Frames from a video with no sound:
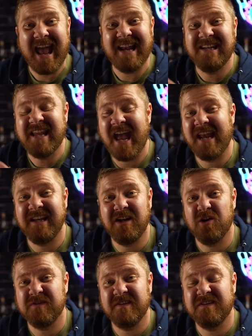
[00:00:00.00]
And 10
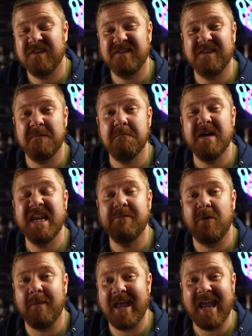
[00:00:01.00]
years is just the
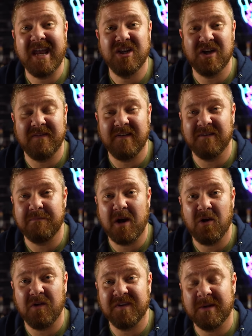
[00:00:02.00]
minimum age on these
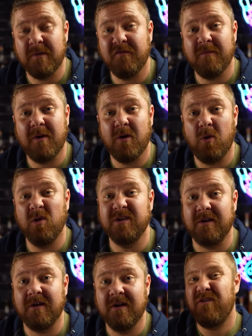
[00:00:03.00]
barrels. Some of them are older.